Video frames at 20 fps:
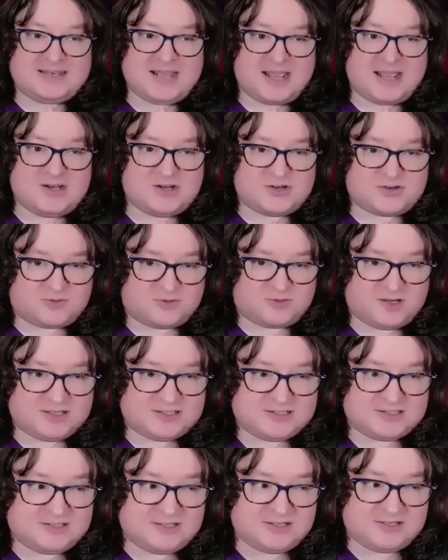
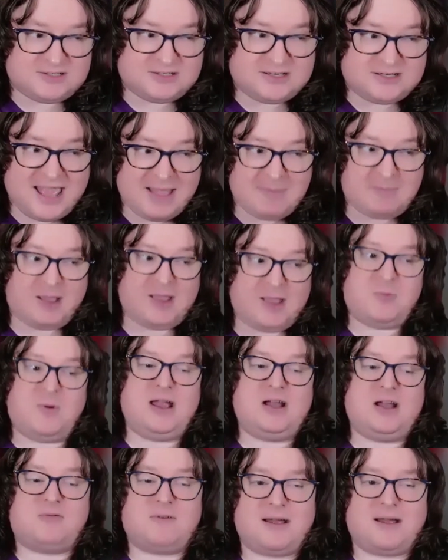dangerous to get my
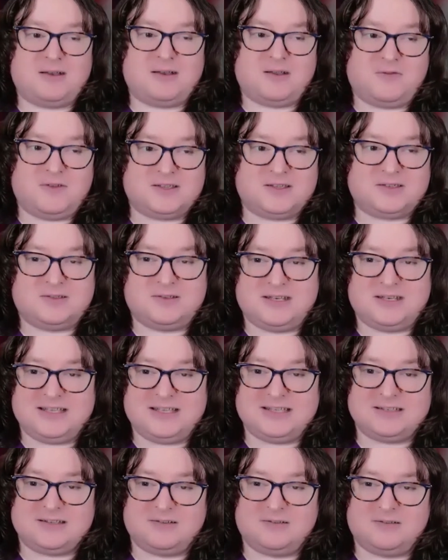way around if it's
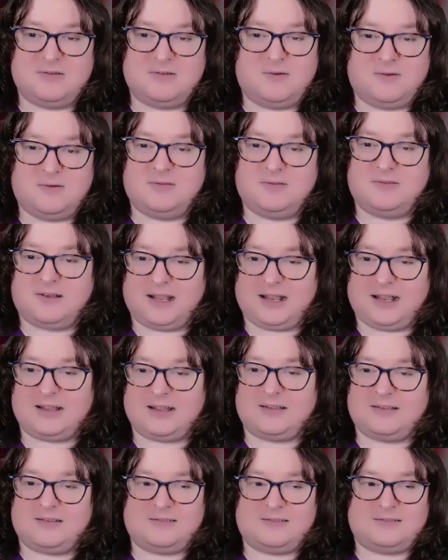decent, like
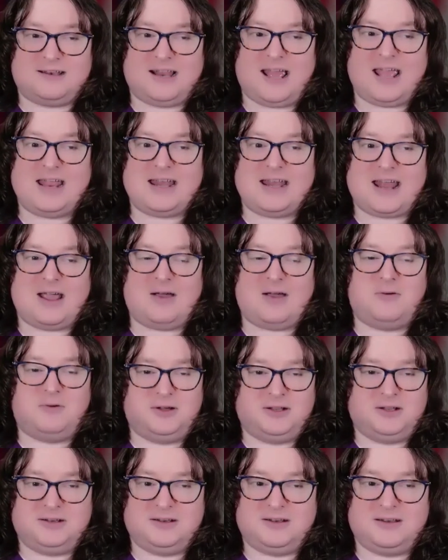laid out
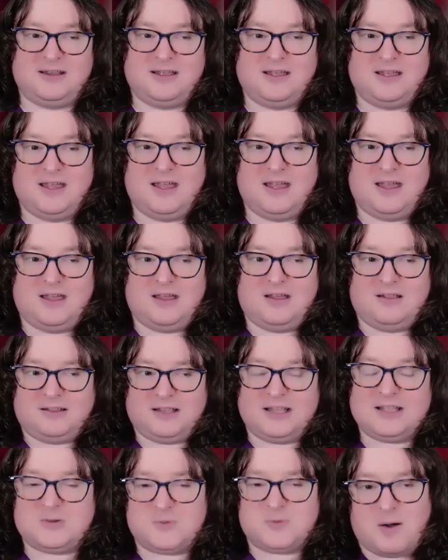and
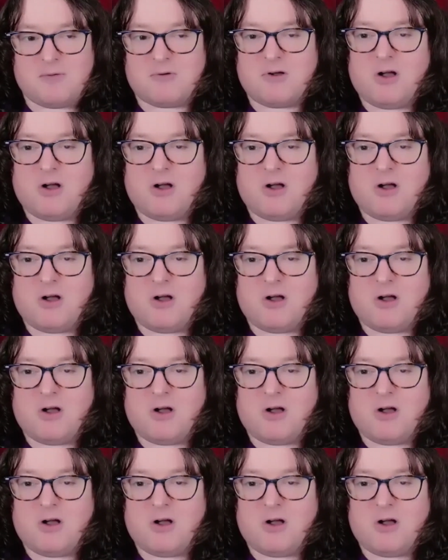it's well